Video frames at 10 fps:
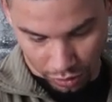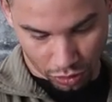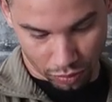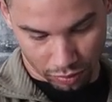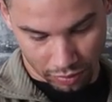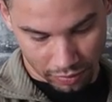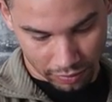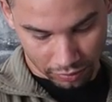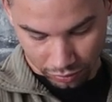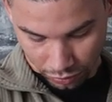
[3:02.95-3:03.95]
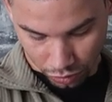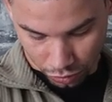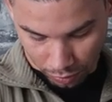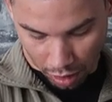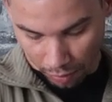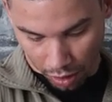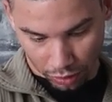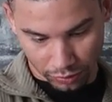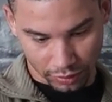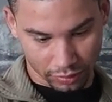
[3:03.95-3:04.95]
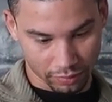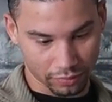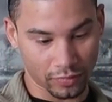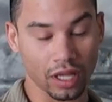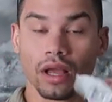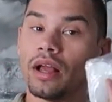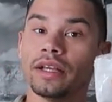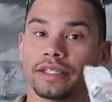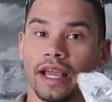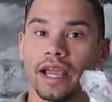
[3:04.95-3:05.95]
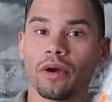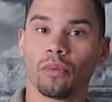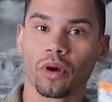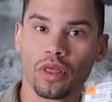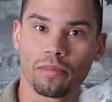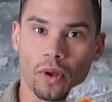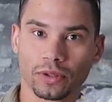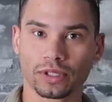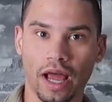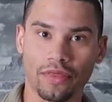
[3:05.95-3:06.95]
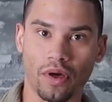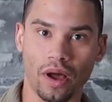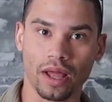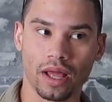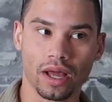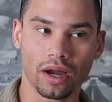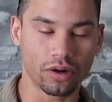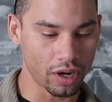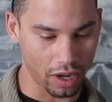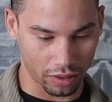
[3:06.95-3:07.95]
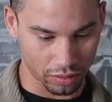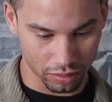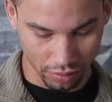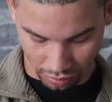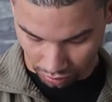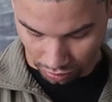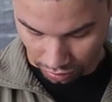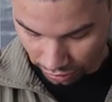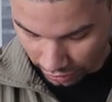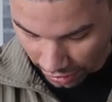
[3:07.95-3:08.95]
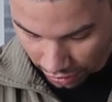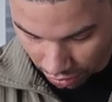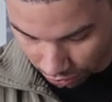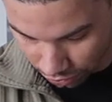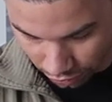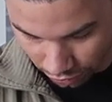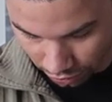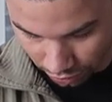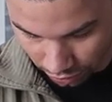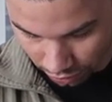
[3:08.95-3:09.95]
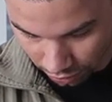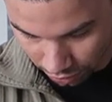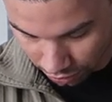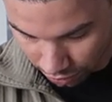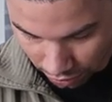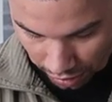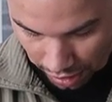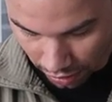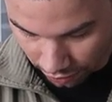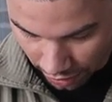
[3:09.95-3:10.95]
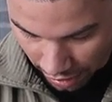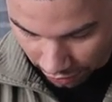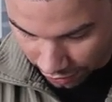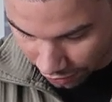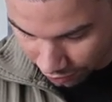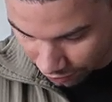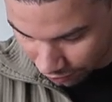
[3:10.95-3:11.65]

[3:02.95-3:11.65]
Boom. 2 small bolts. See, one of the bolts I thought, oh no, that goes, I don't know.